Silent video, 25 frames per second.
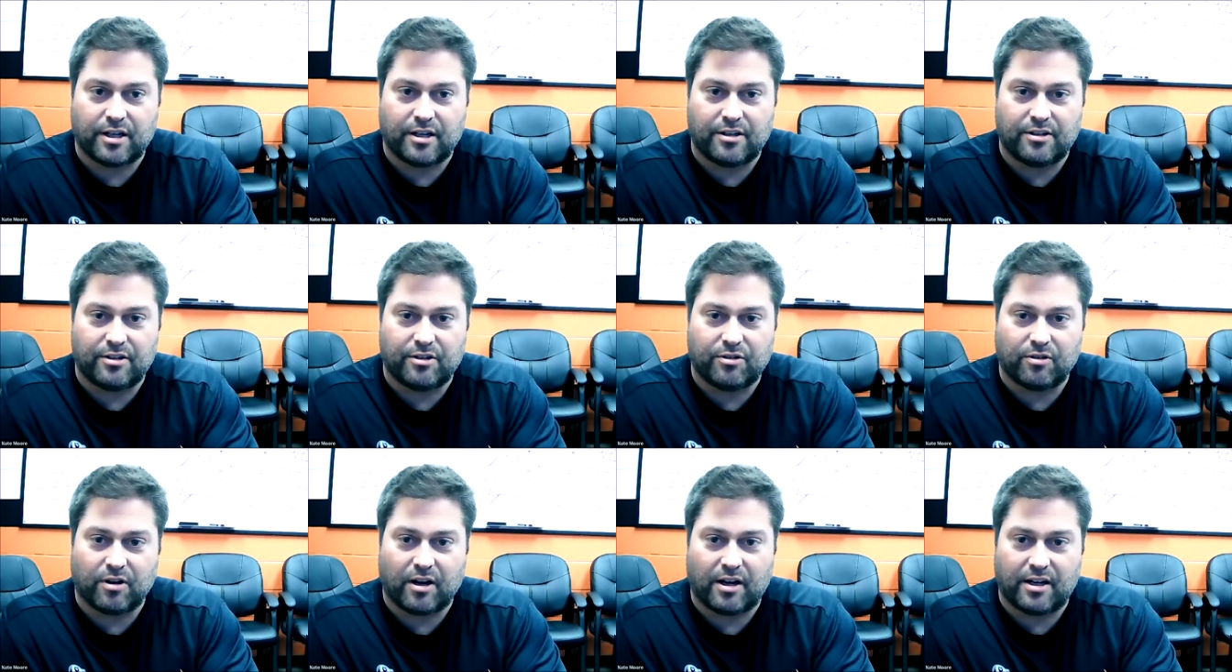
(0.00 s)

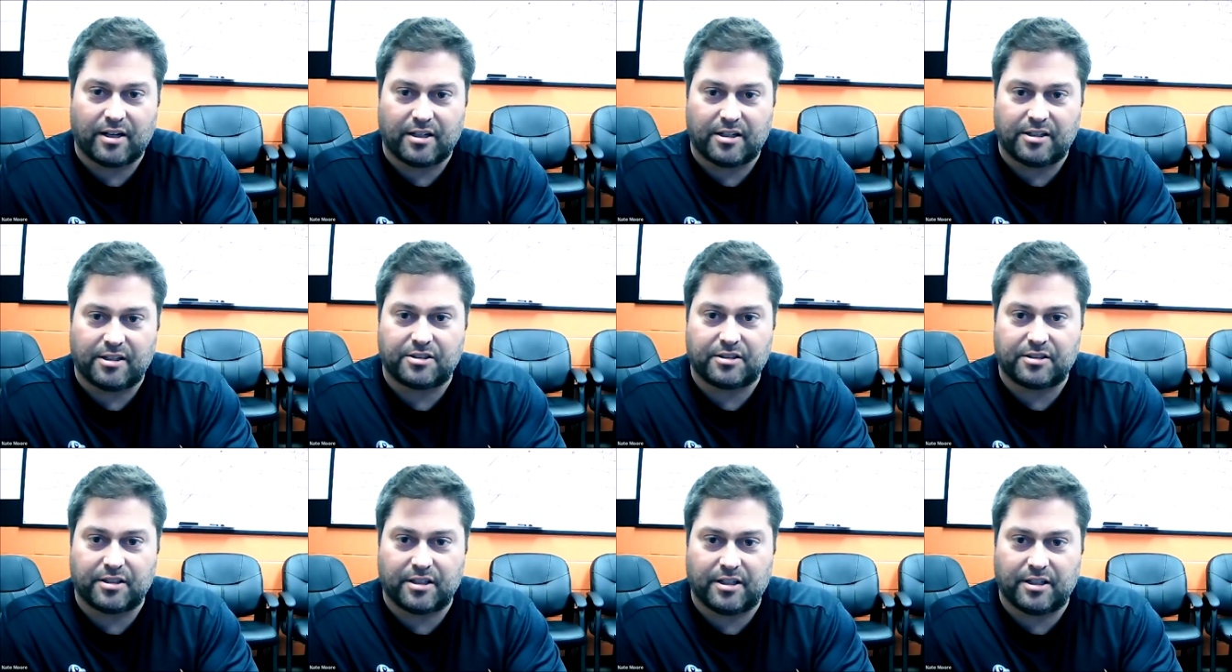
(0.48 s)
And you're right. It
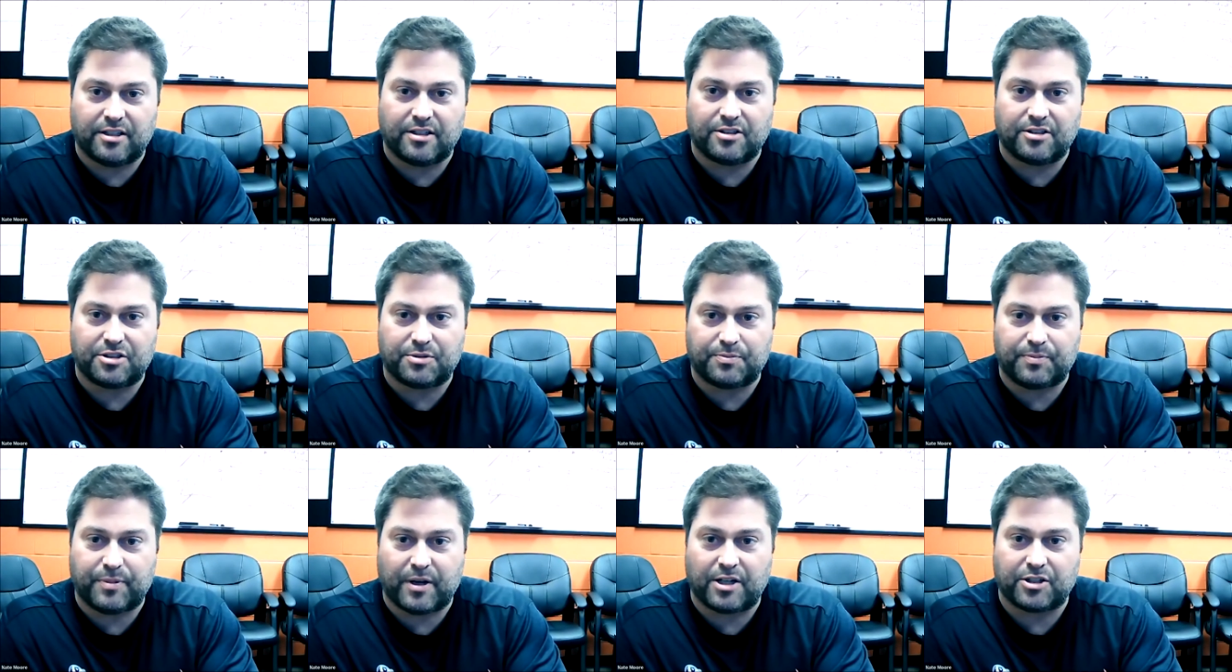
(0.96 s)

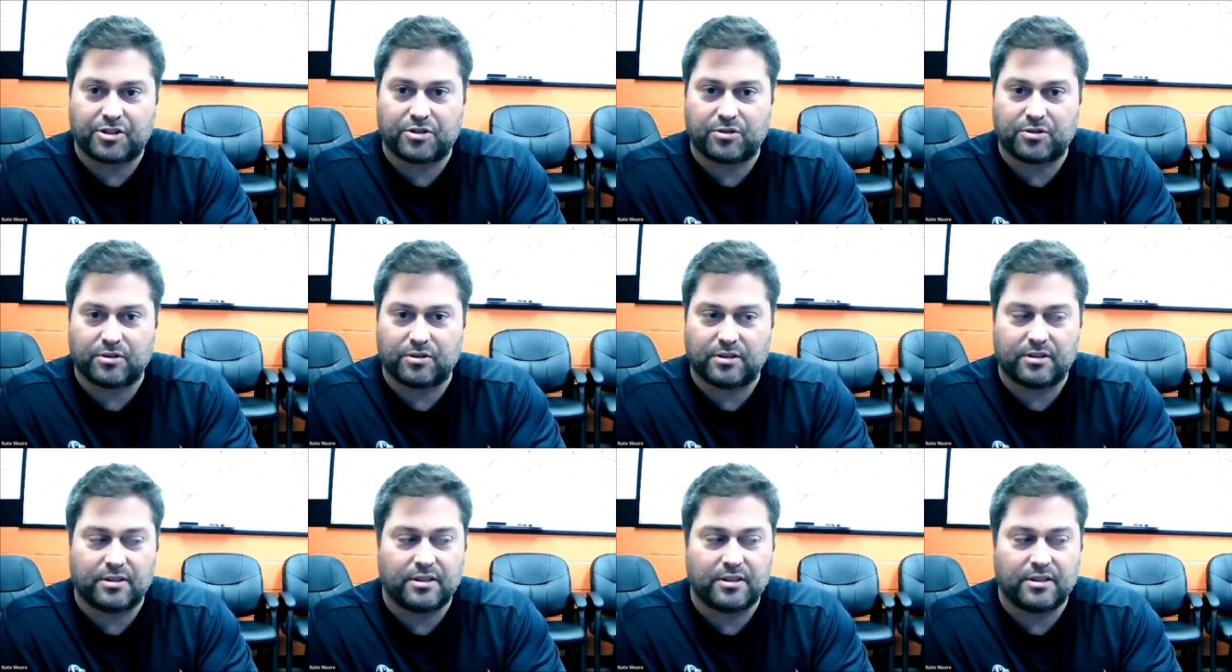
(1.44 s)
is special.